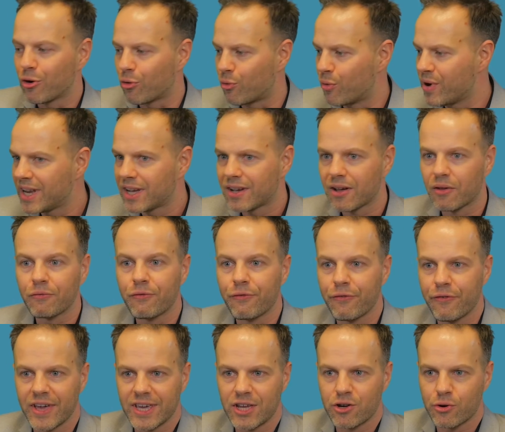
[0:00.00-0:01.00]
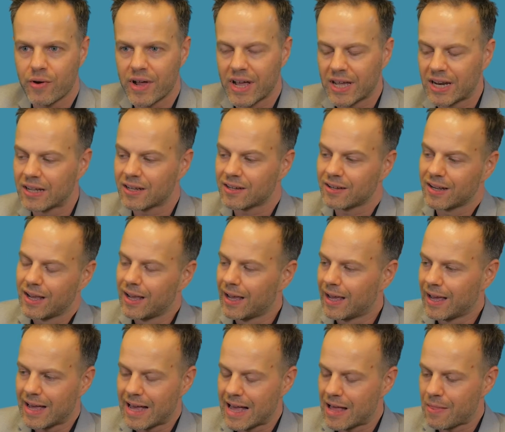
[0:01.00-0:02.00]
reconfigure it,
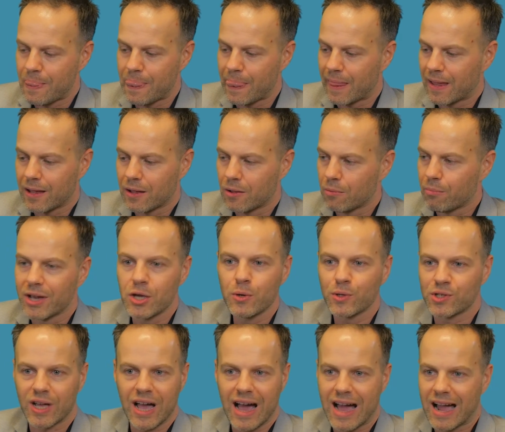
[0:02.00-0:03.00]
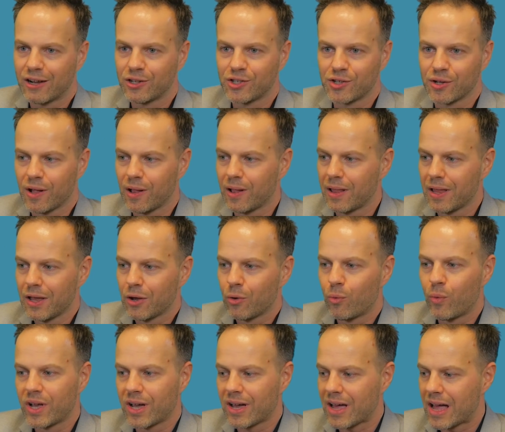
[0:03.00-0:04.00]
and by using IGEL
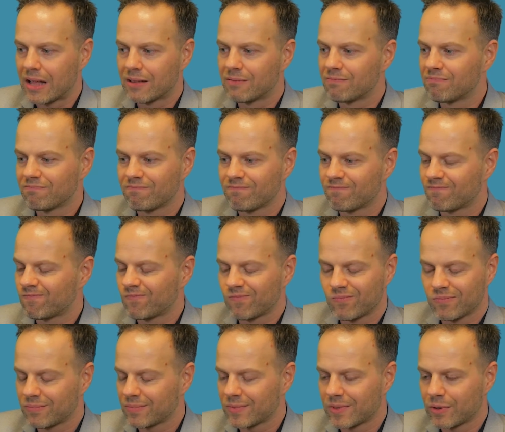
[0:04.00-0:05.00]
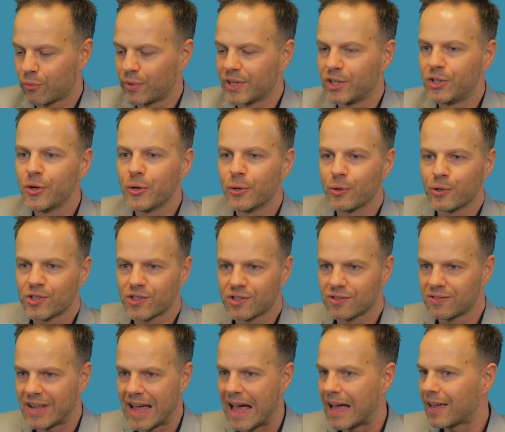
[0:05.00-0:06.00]
we can reduce
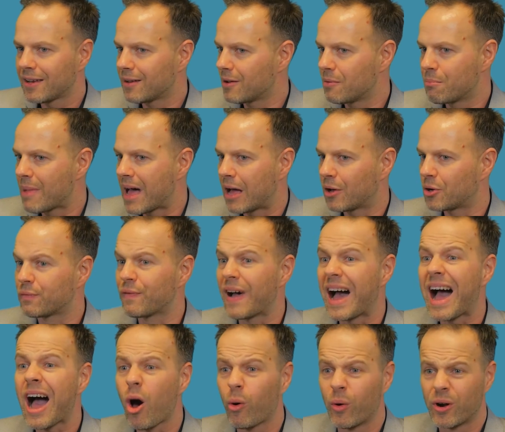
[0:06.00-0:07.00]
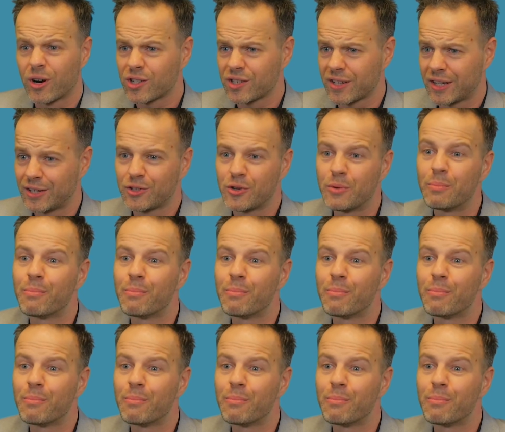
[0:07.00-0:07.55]
that amount of hours into